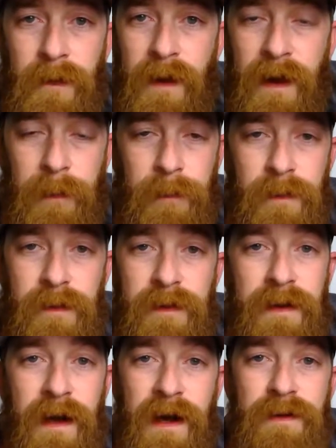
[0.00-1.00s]
I
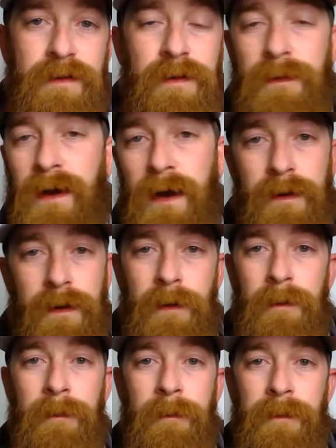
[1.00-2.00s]
do not
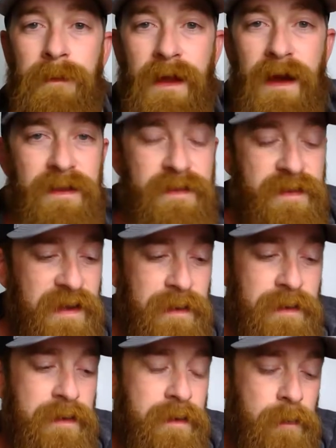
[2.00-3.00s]
know. I
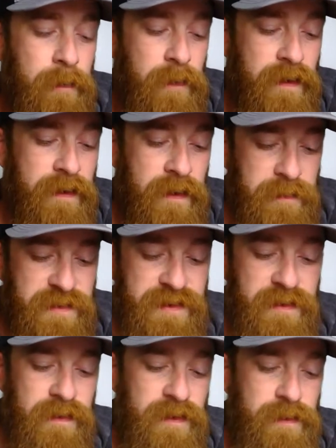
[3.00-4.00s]
think when it comes
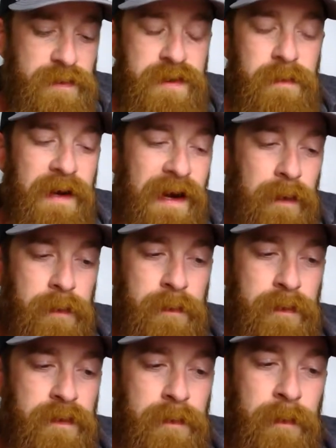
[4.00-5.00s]
to the YouTube
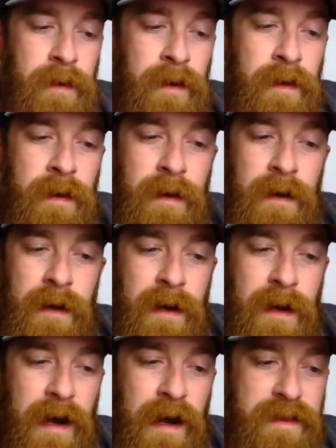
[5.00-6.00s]
algorithm,
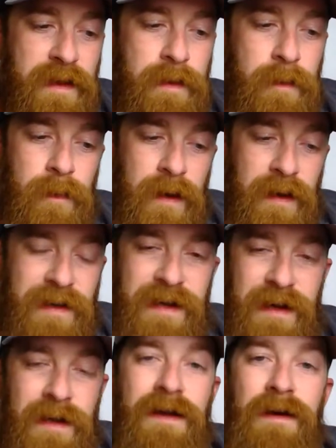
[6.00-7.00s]
I think
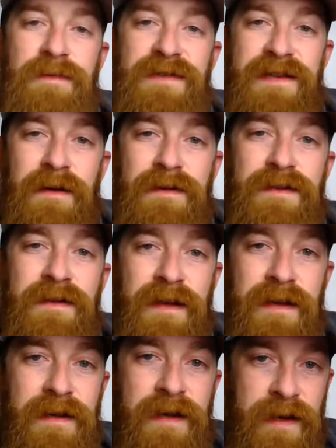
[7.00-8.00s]
it comes down to
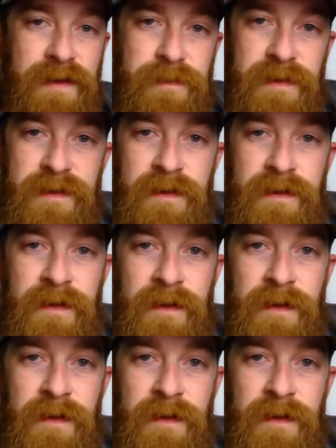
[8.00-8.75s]
the engagement.